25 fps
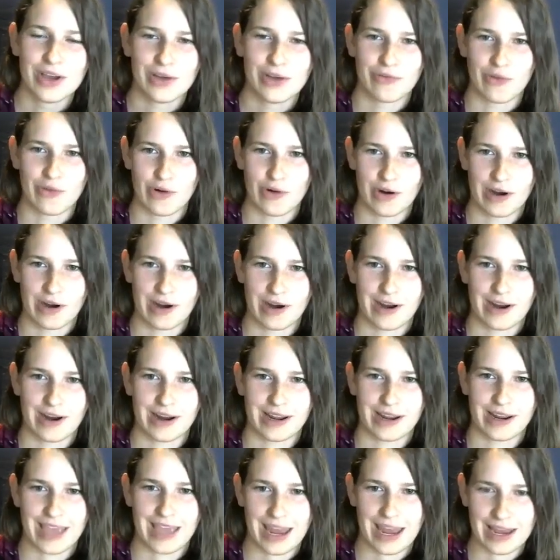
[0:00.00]
for
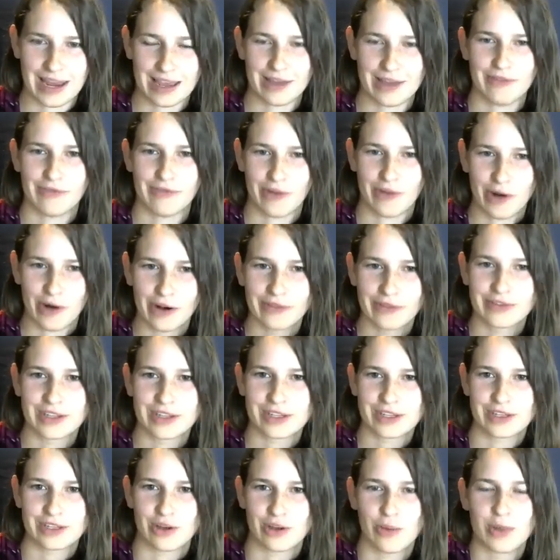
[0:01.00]
getting involved
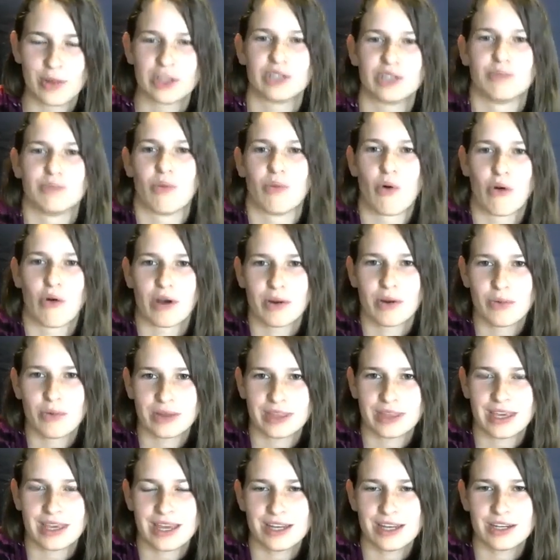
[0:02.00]
so much more with
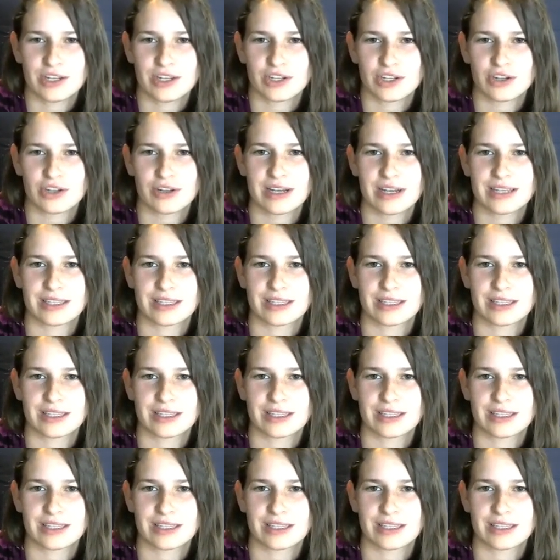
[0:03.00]
the industry.